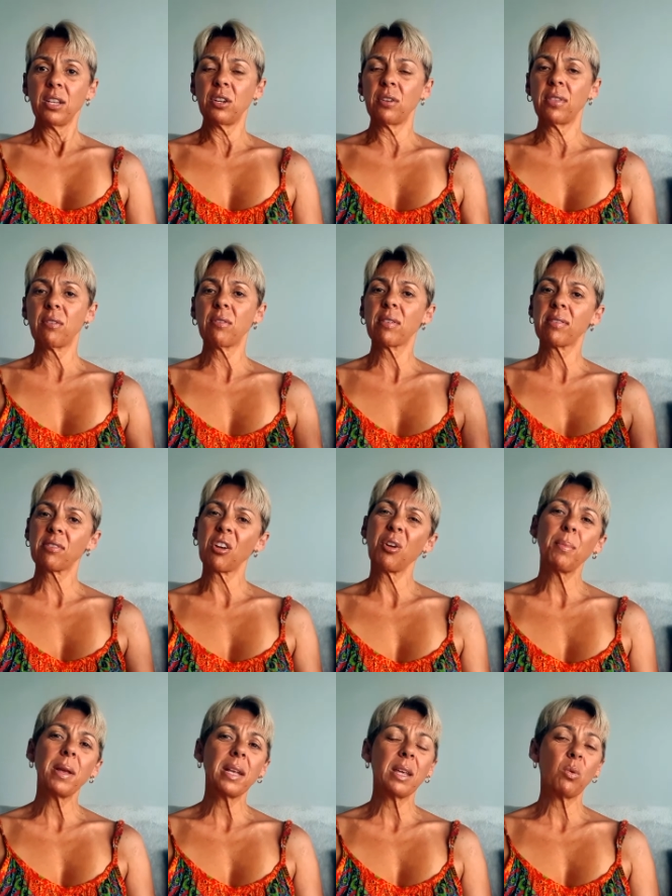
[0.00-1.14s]
You know, there are so
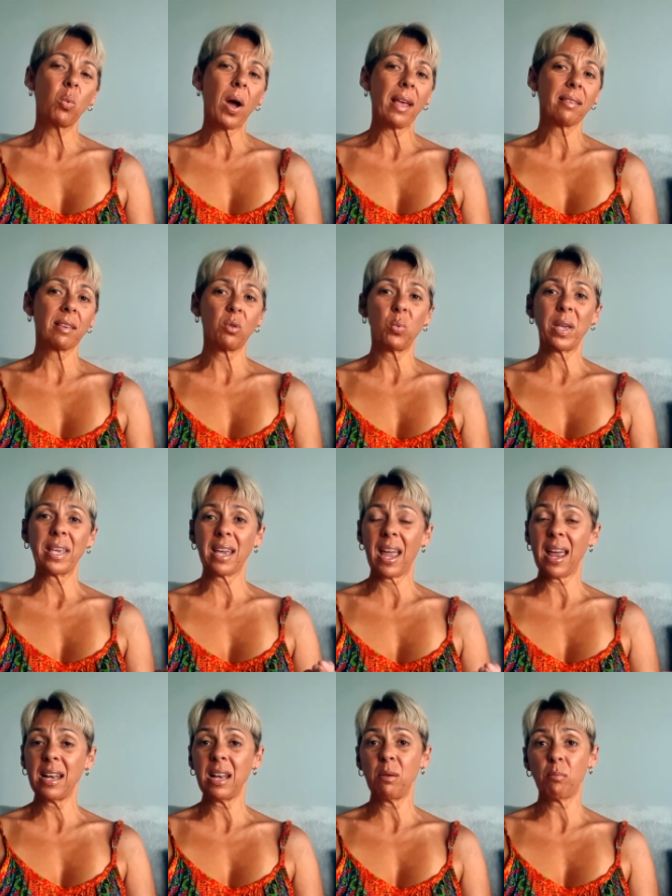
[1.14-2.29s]
many ways that we
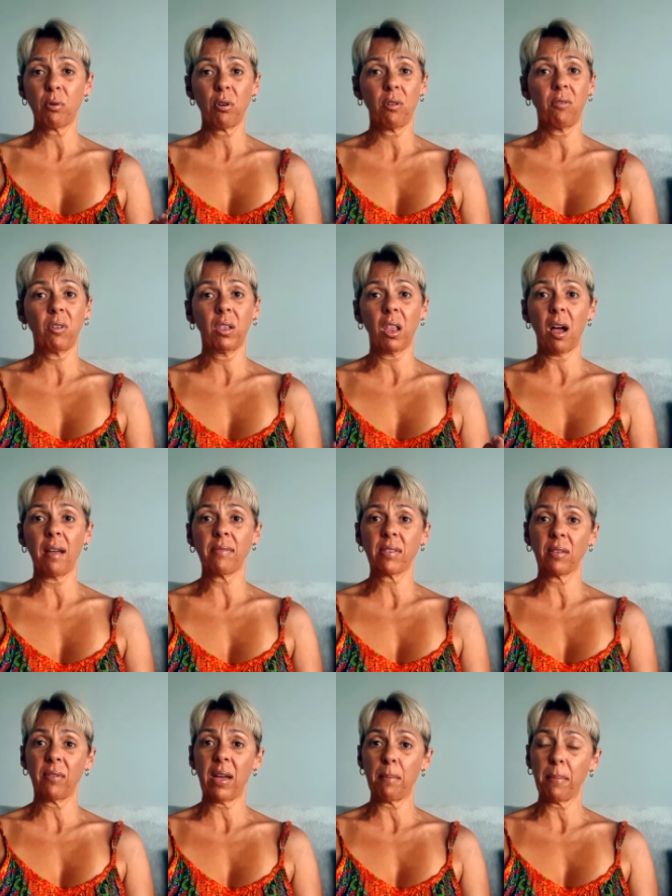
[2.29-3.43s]
can improve the
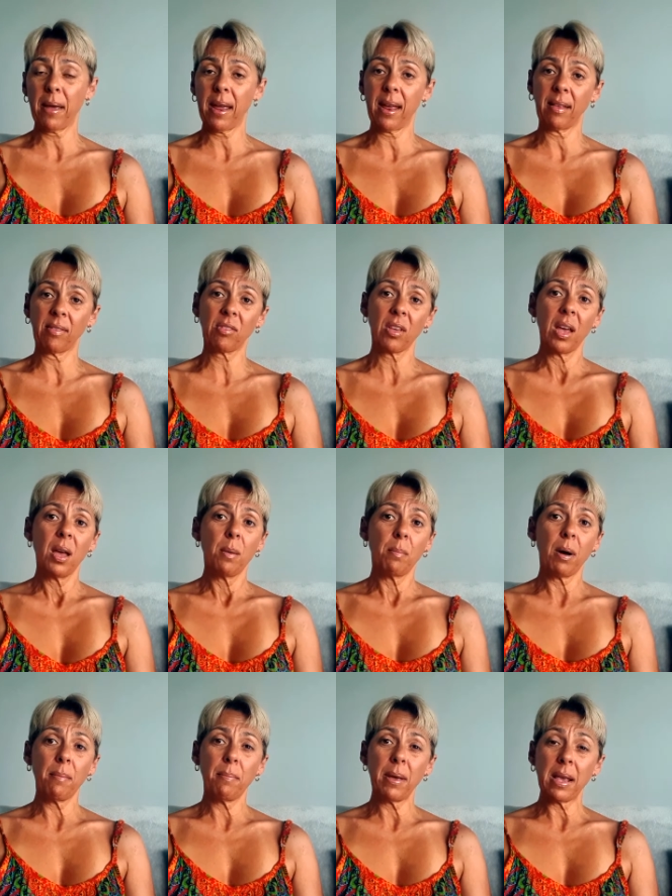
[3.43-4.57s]
lives of our pets
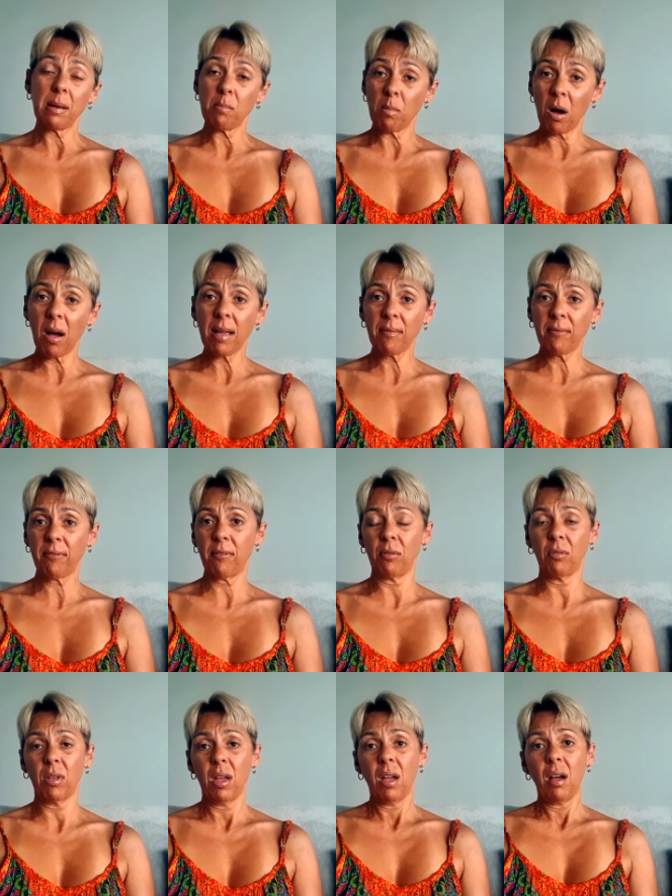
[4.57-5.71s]
by being
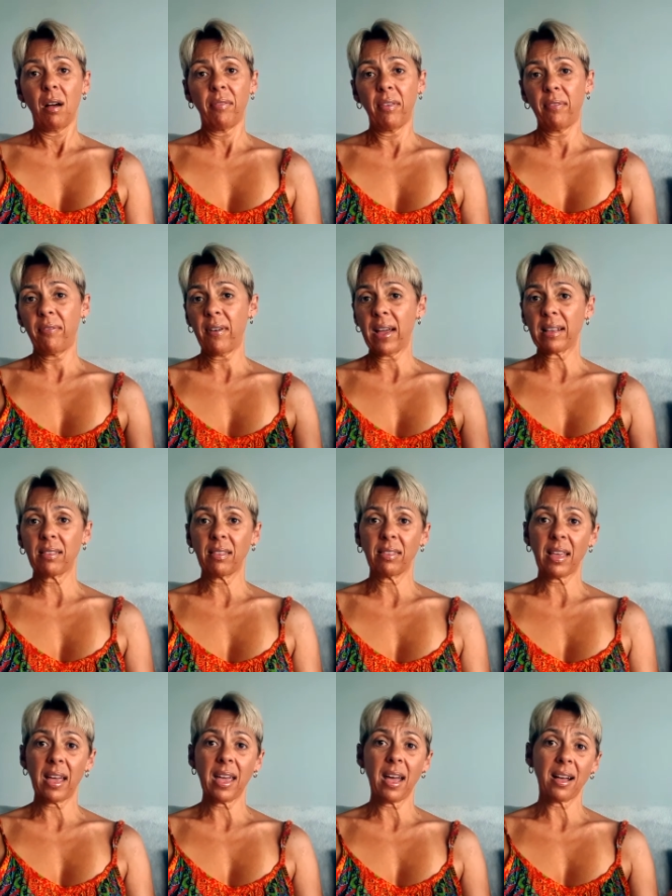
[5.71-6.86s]
mindful of the fact that
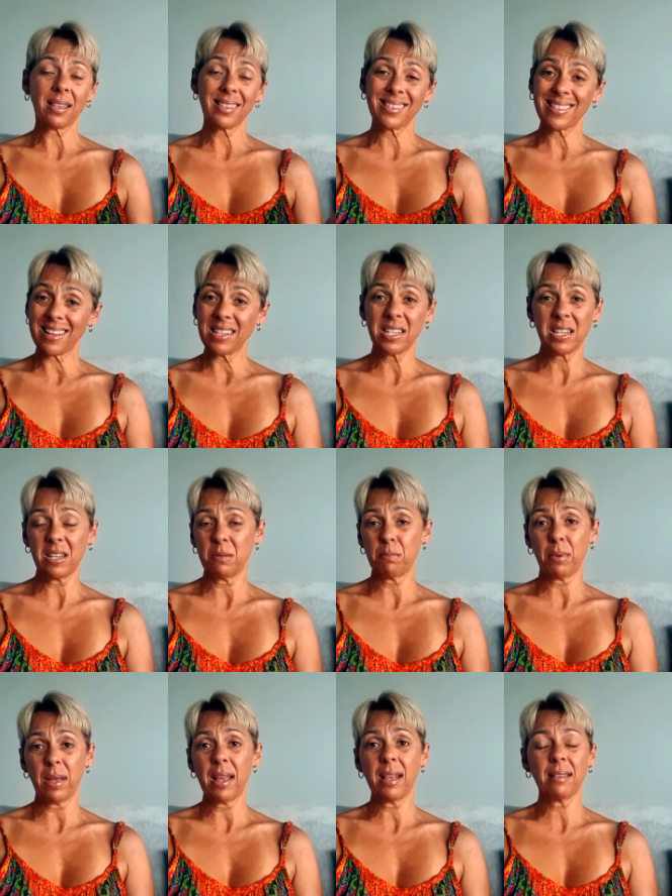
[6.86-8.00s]
they are sentient
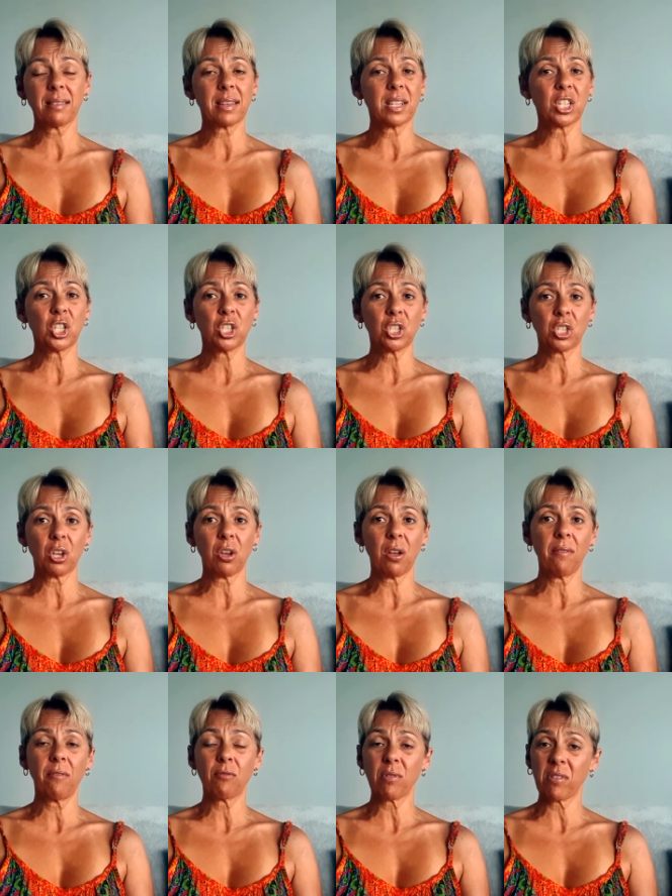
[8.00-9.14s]
beings that
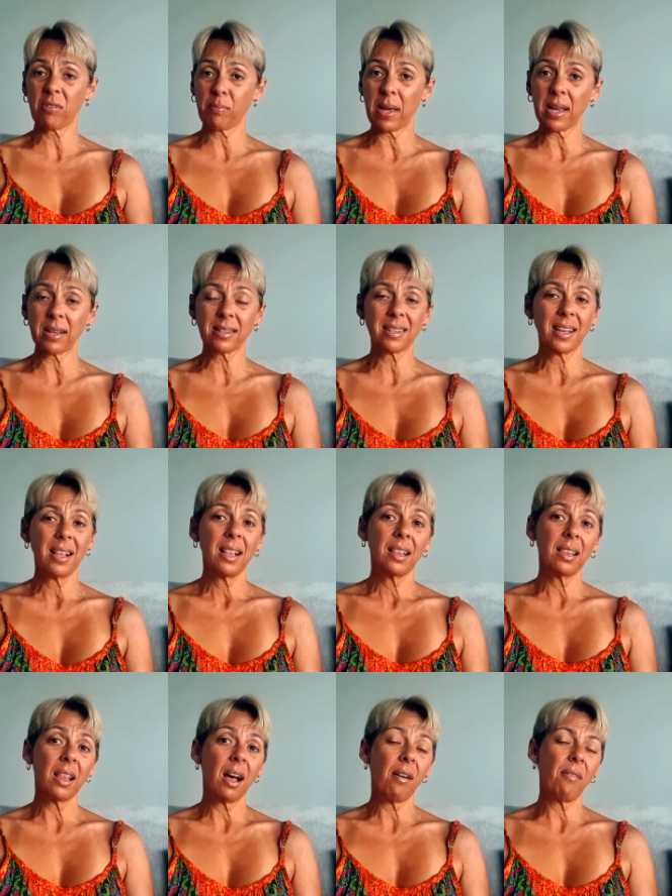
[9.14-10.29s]
deserve respect,
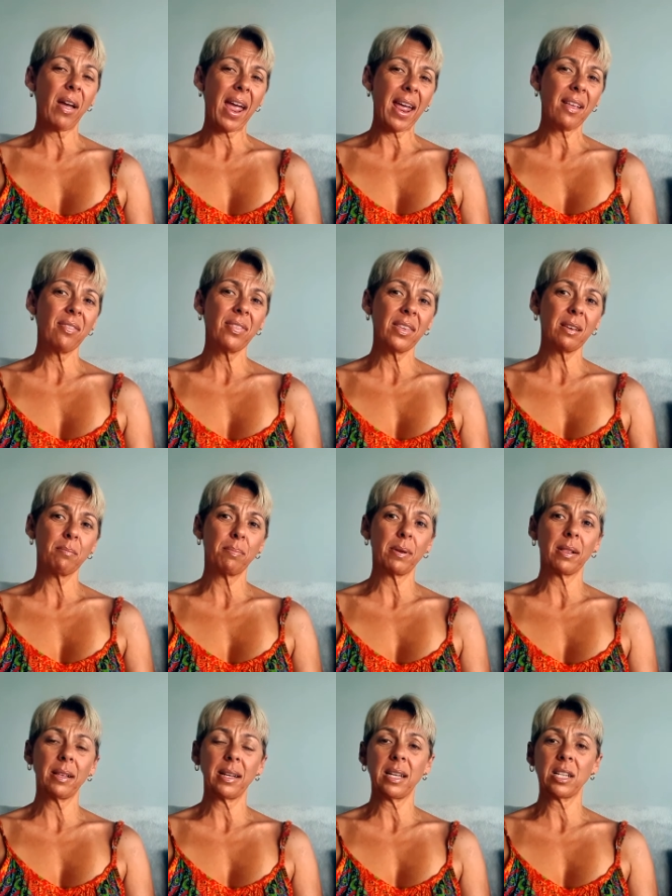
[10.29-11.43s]
love, and the
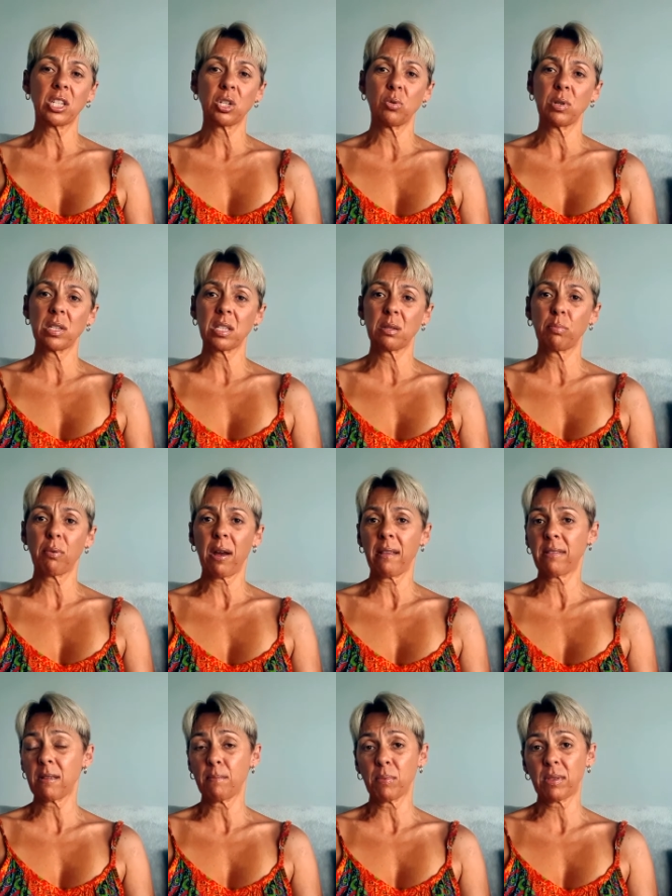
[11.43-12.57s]
ability to
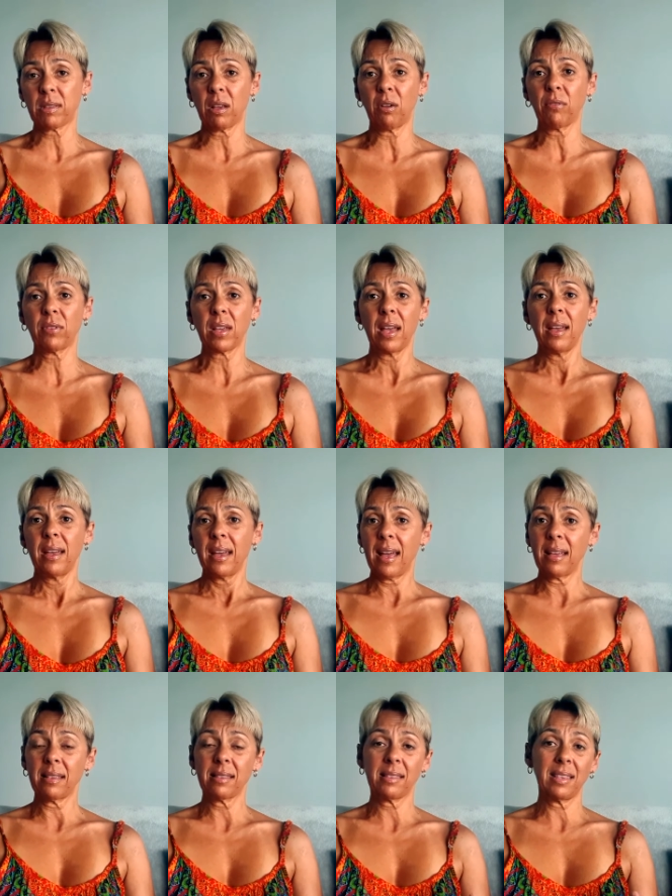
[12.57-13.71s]
express themselves
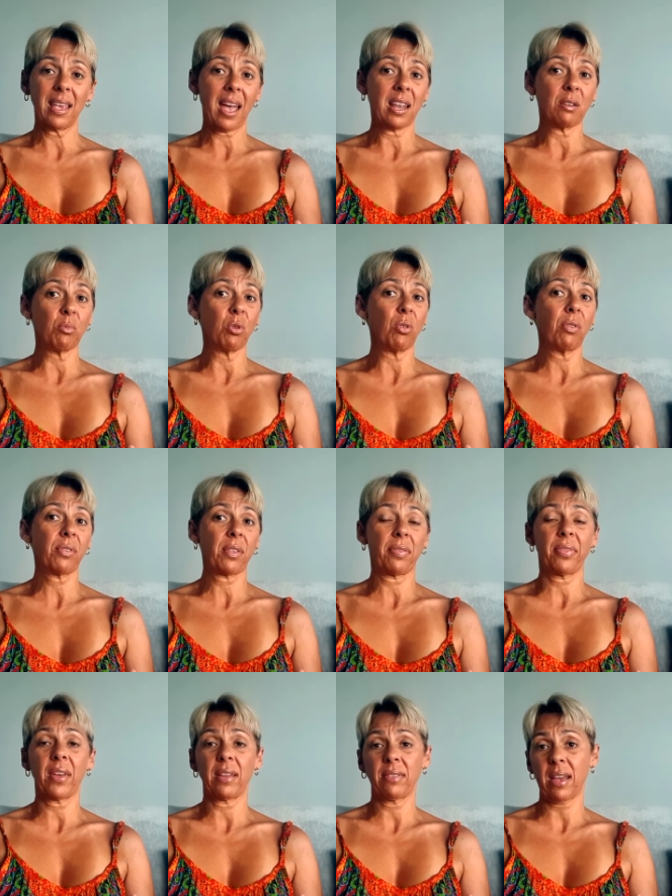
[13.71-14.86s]
as the animals
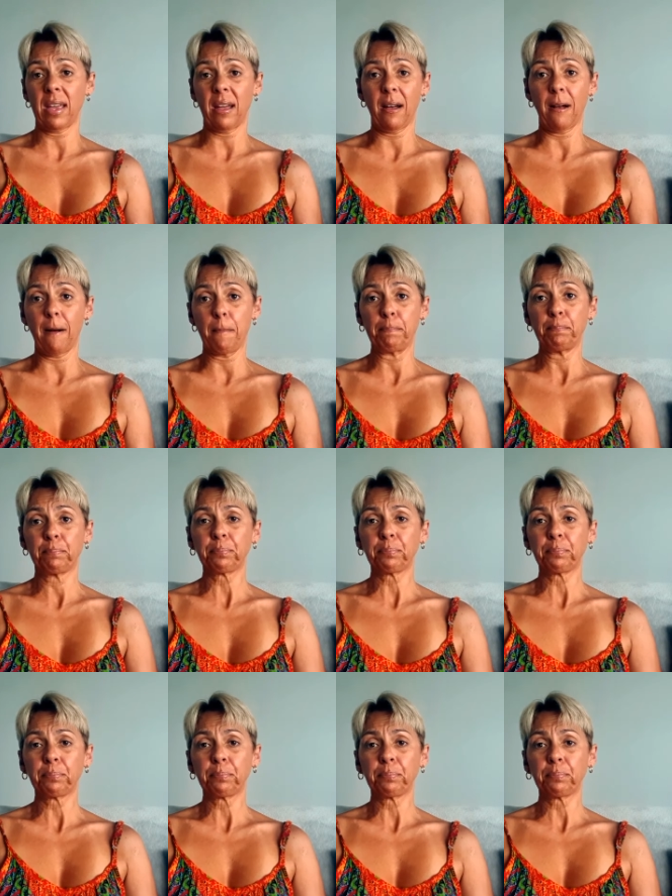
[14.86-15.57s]
that they are.